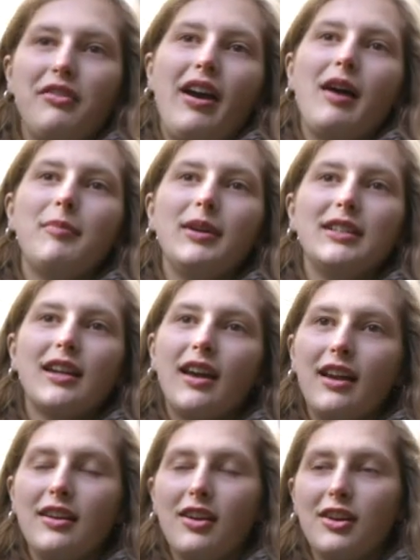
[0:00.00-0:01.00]
have happened
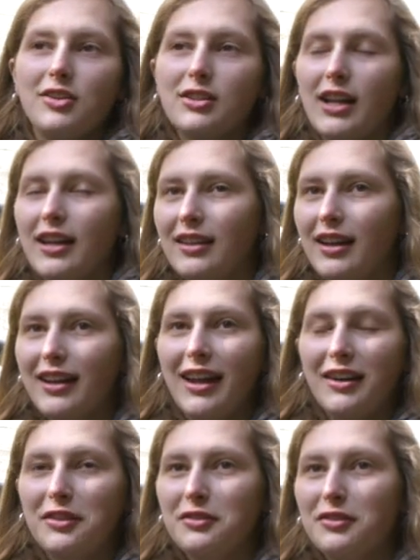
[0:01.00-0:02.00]
had I not just had that
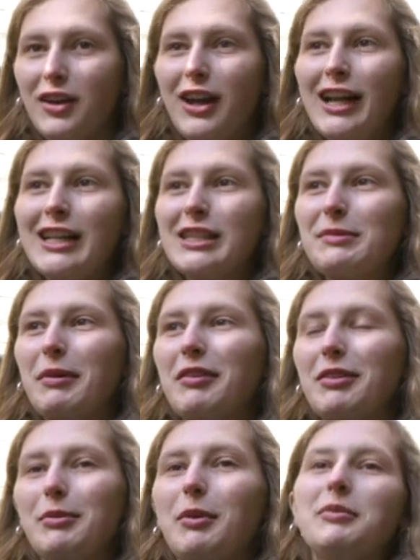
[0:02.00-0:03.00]
kind of spur of
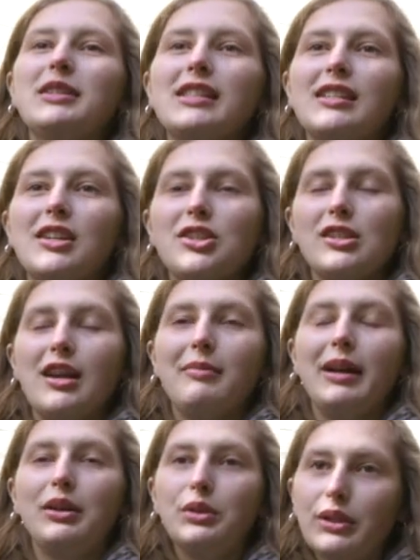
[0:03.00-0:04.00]
the moment decision at
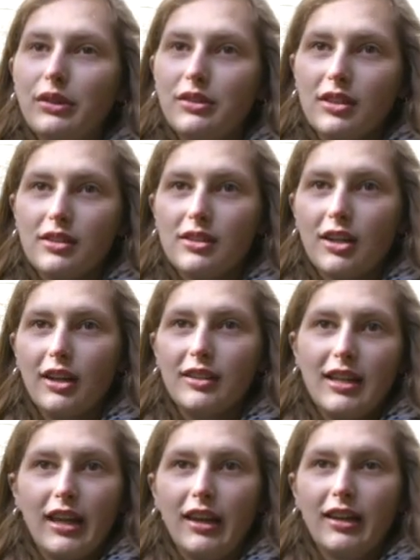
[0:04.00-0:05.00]
Mount Holyoke to start
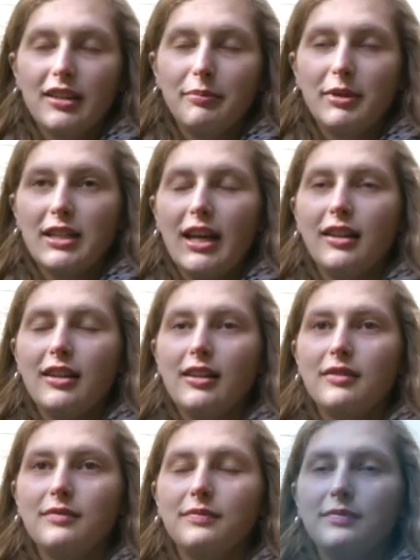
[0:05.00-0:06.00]
taking up
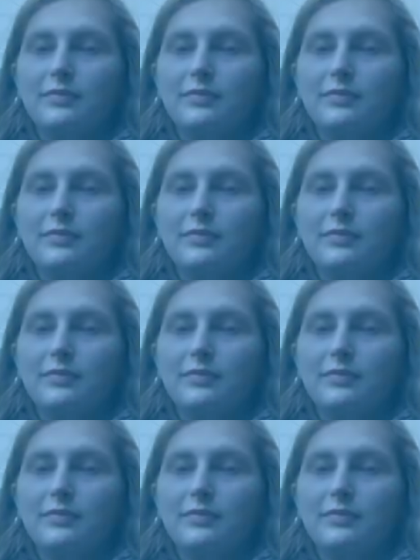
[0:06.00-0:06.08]
Italian.